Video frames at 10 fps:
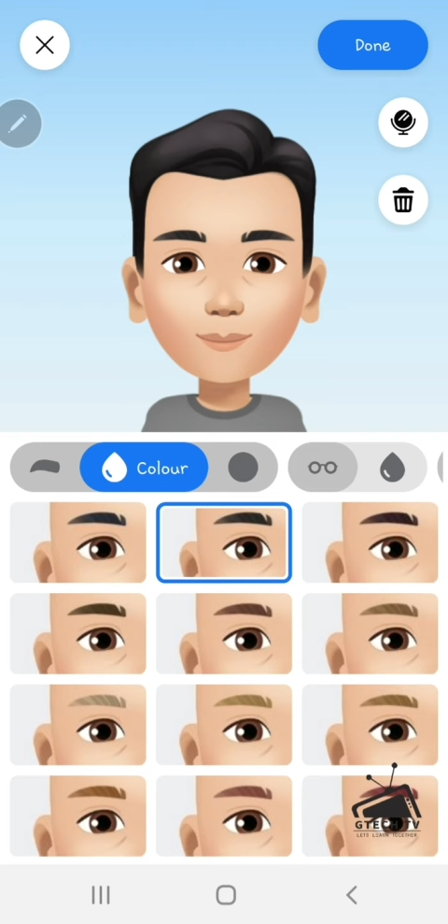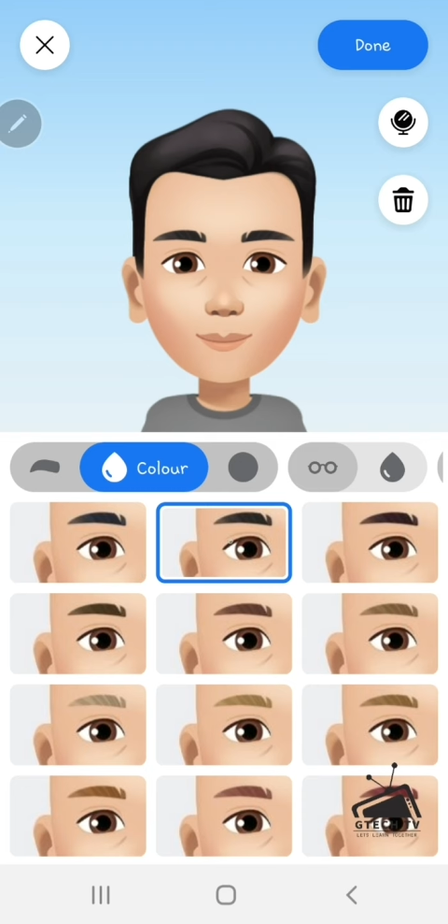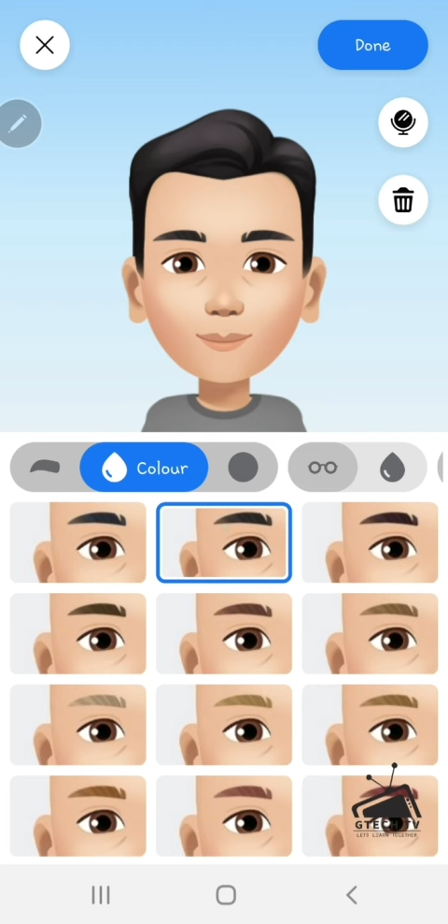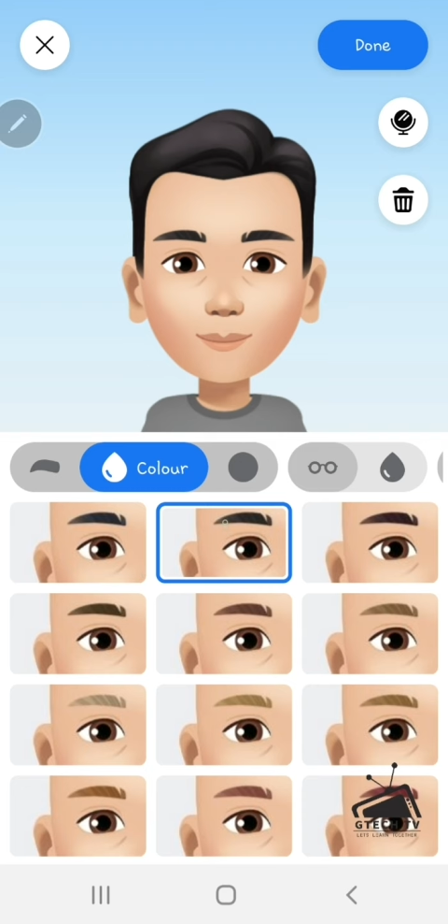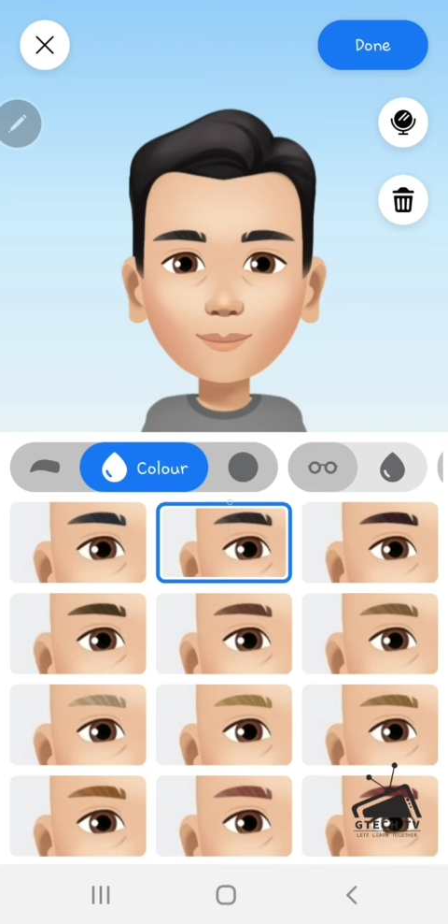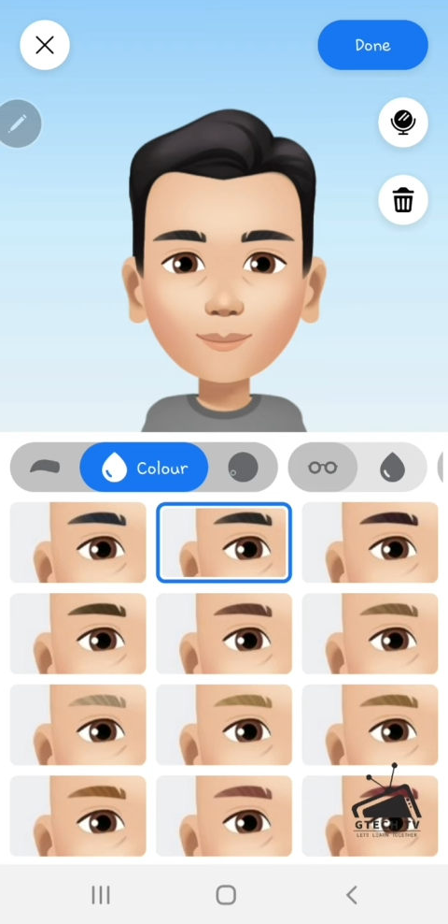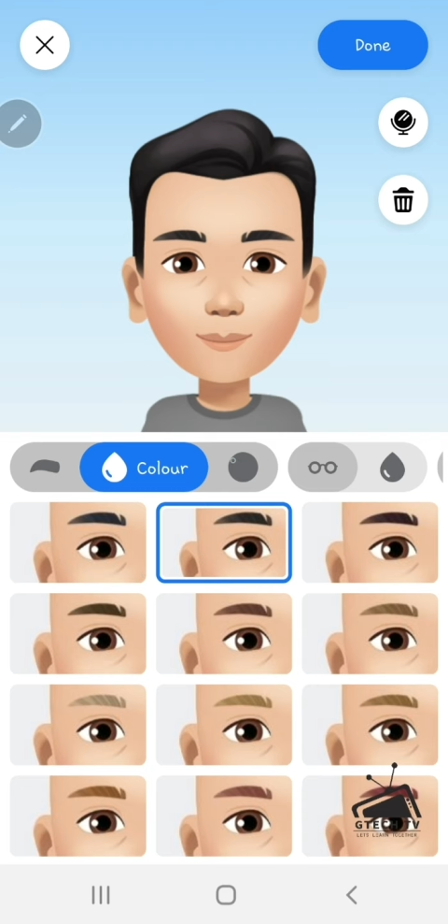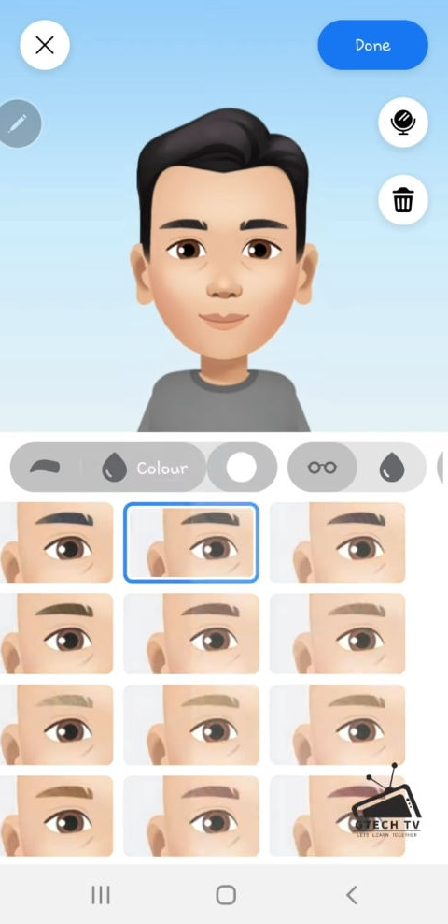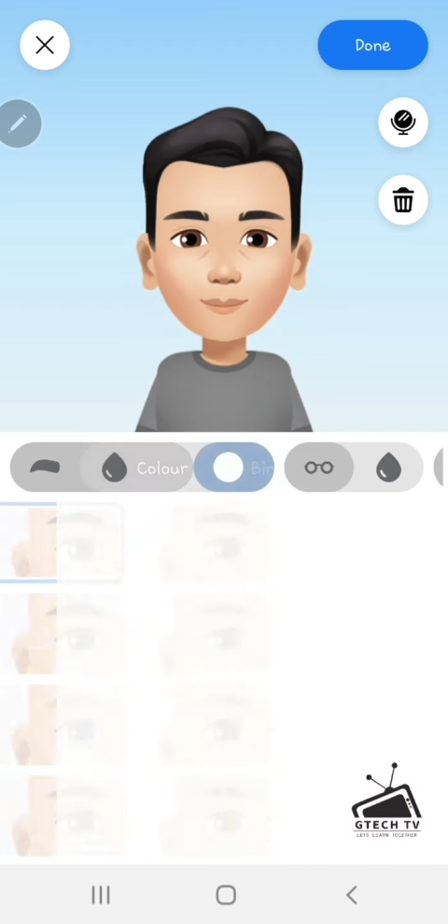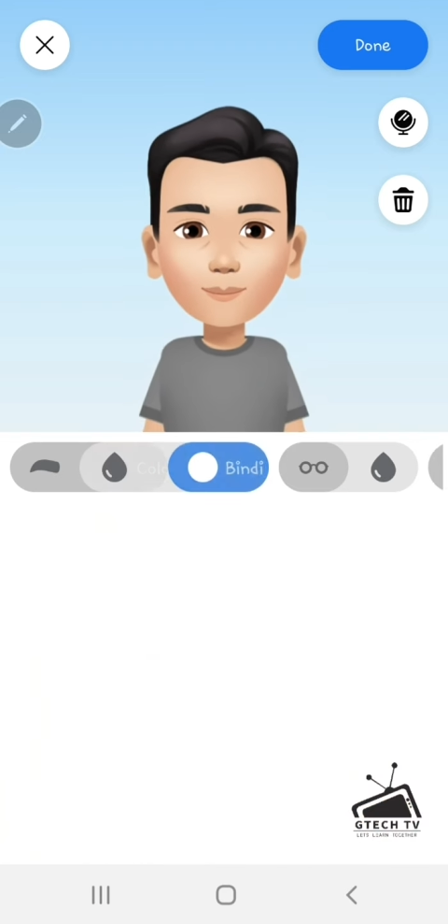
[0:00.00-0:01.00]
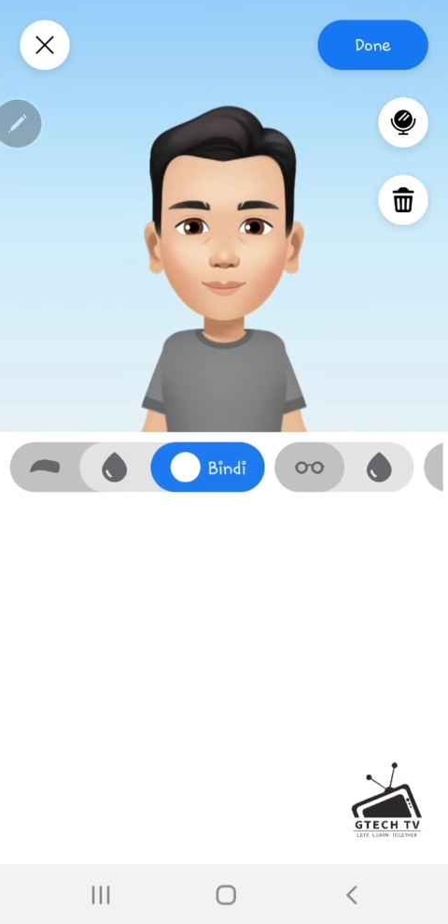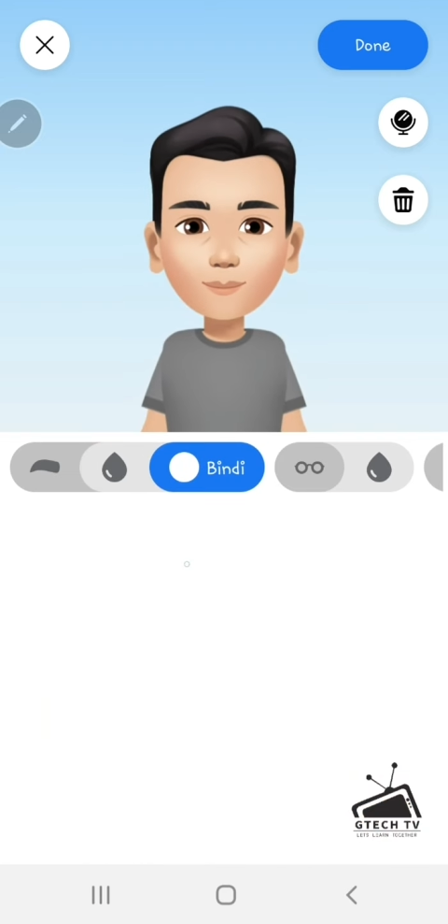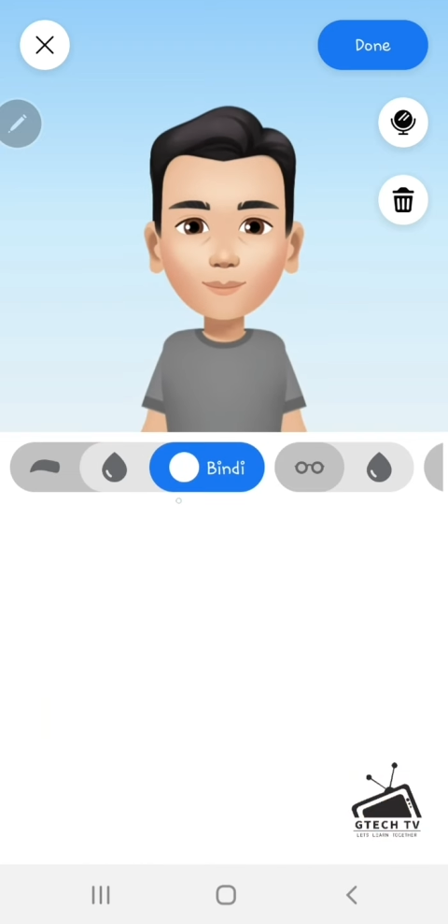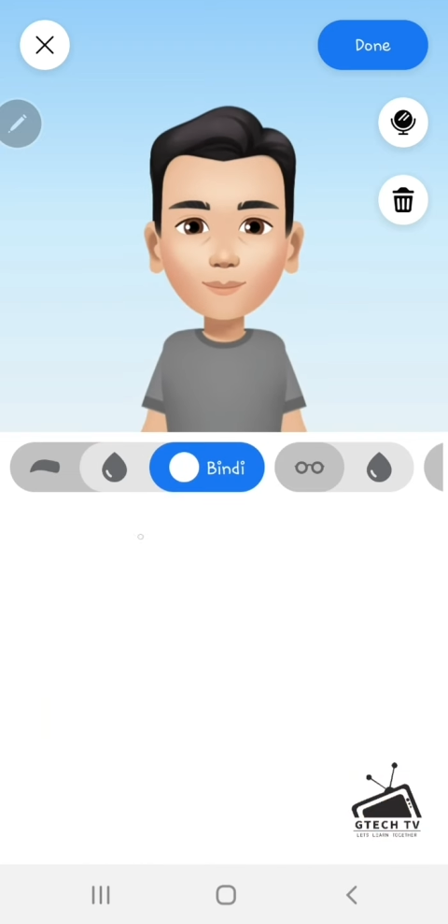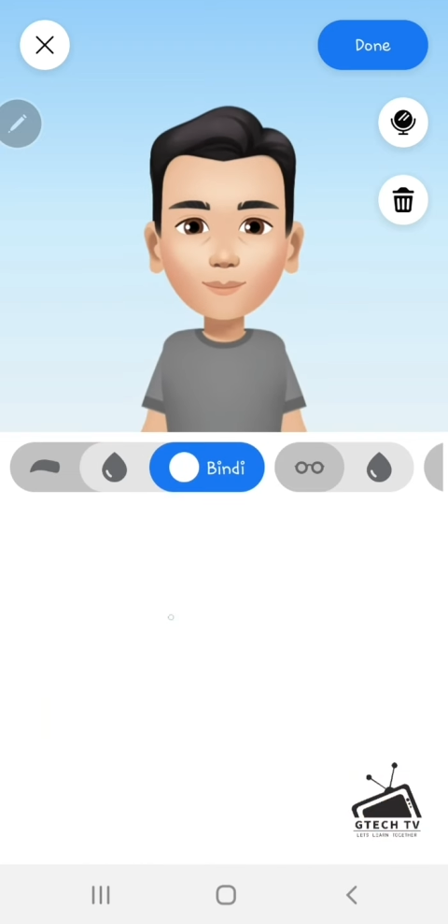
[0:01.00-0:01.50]
here.
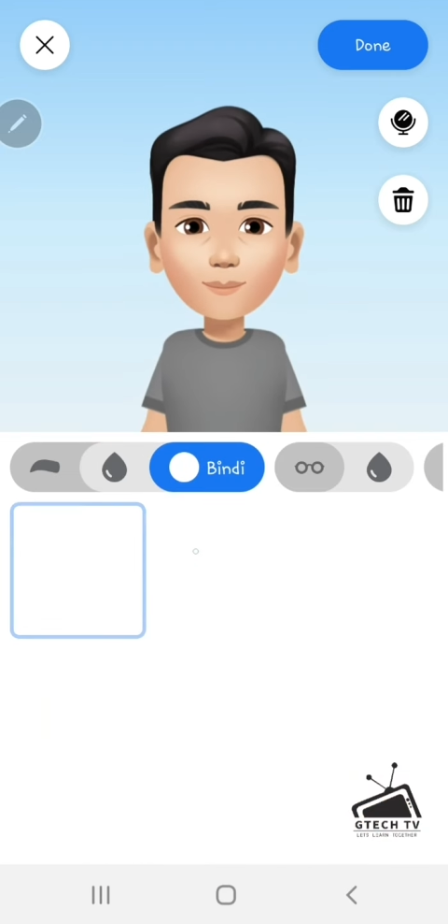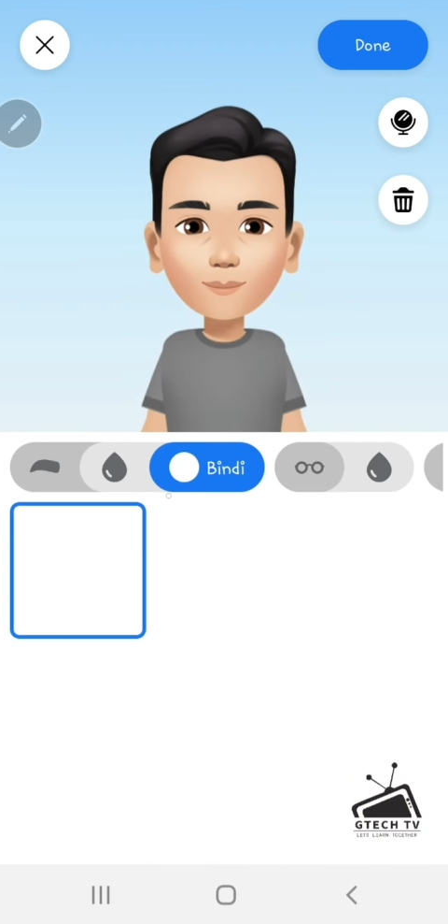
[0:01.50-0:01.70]
For